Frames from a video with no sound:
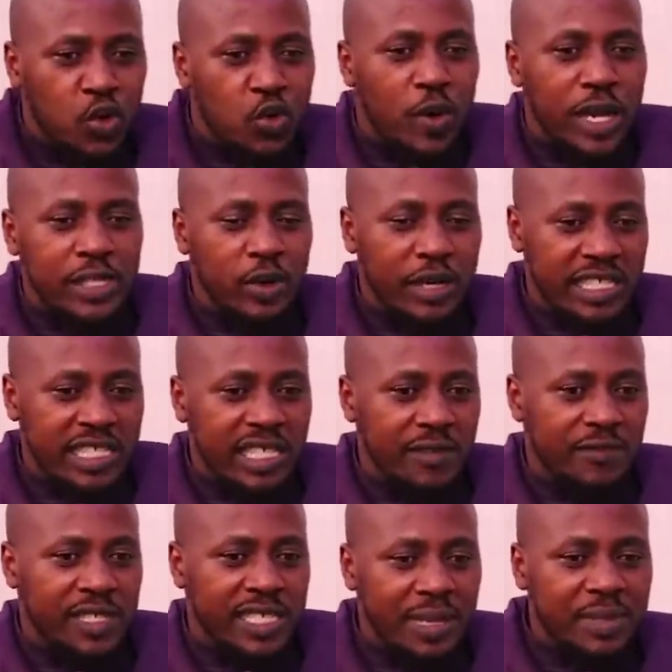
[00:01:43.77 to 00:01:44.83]
Two ways you are
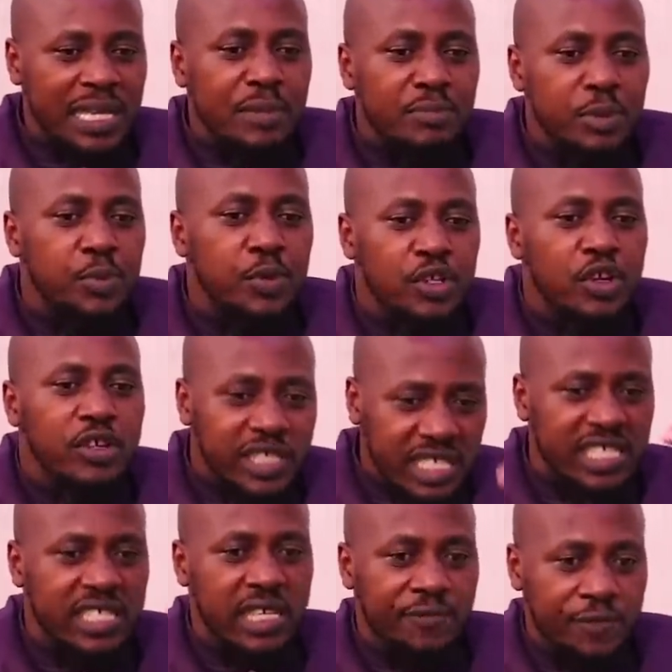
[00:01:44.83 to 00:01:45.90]
deceived. Sometimes people
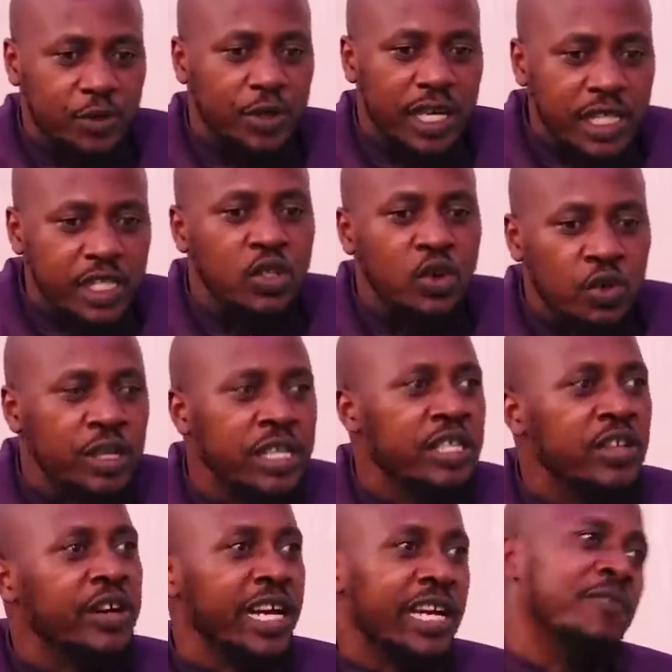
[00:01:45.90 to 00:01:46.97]
don't deceive you. It's you who
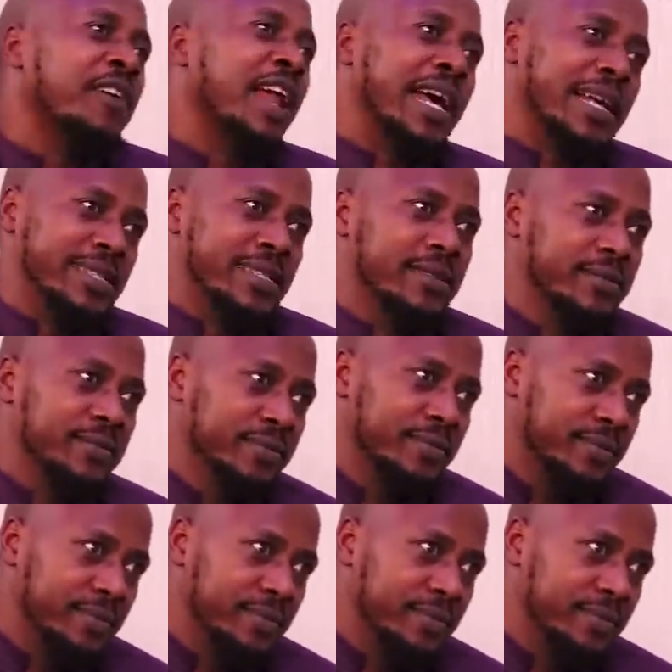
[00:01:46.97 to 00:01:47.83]
ignore red flags.